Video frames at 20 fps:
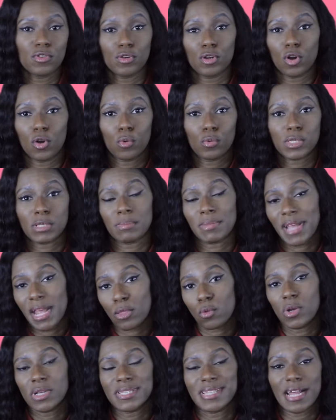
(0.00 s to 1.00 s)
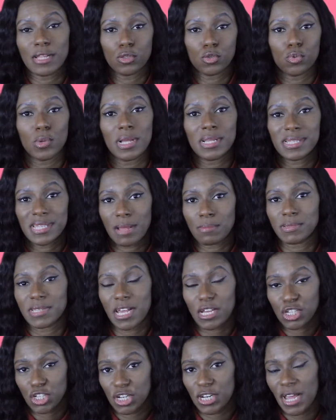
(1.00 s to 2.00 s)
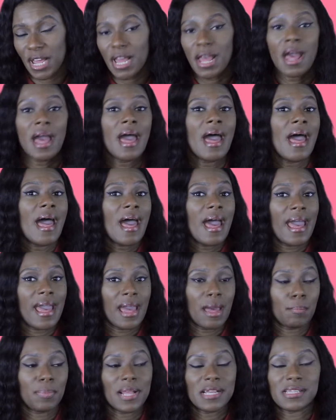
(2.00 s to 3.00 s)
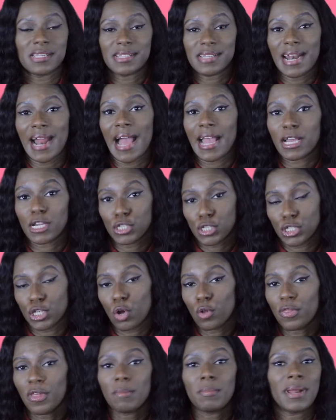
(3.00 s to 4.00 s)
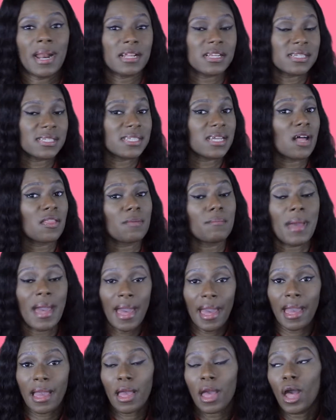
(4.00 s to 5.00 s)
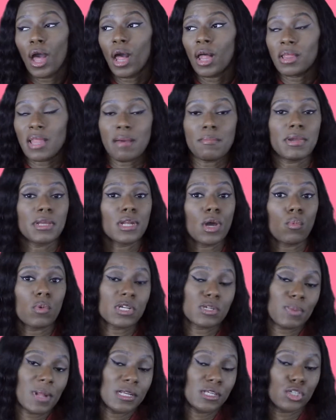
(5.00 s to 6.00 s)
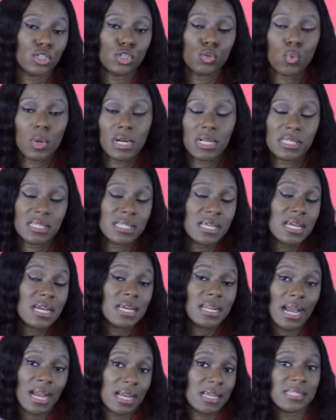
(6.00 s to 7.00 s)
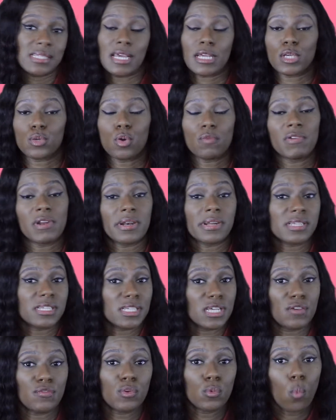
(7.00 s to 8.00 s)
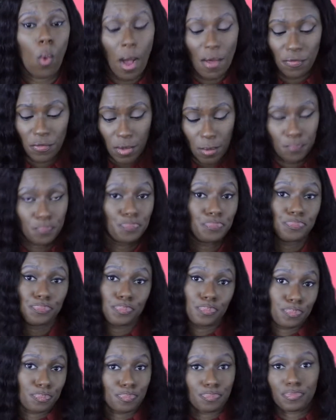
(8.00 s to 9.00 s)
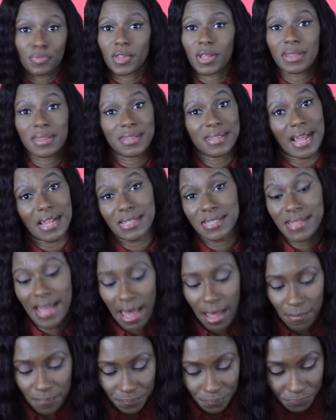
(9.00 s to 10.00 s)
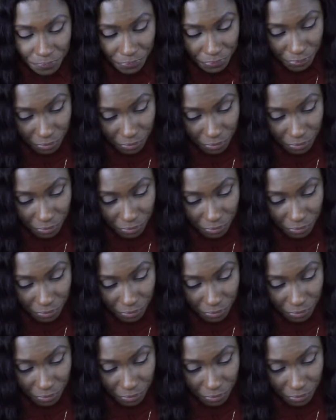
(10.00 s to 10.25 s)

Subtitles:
you know, some landlords that do accept Section 8 and places that I can show them, and I just tell them, hey, let me know which places you want to see and I can take you over there to see if you want them. That's that.